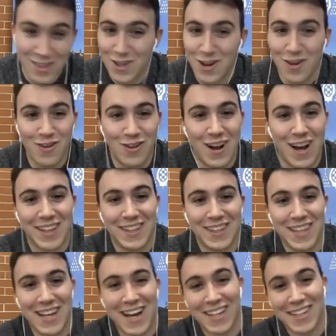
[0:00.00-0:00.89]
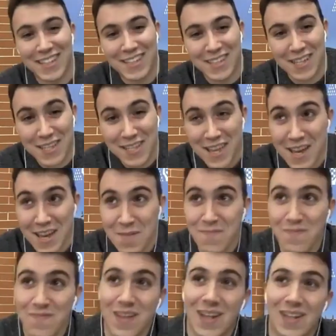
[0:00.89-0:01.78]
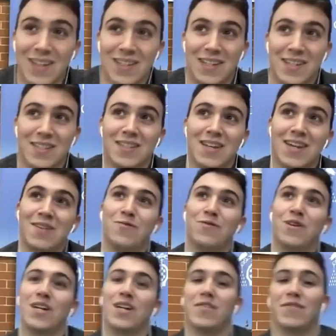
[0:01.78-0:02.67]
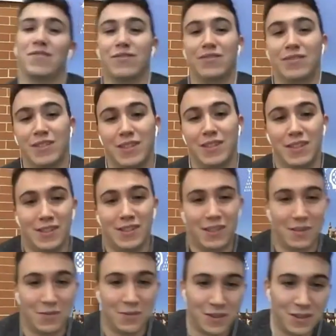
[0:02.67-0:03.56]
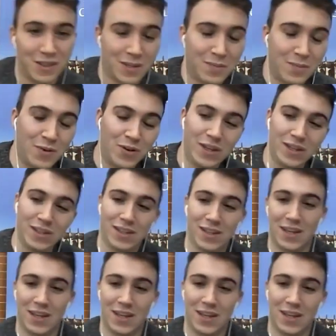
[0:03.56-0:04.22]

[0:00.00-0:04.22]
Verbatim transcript: No. At the same time we have this AIVATAR project,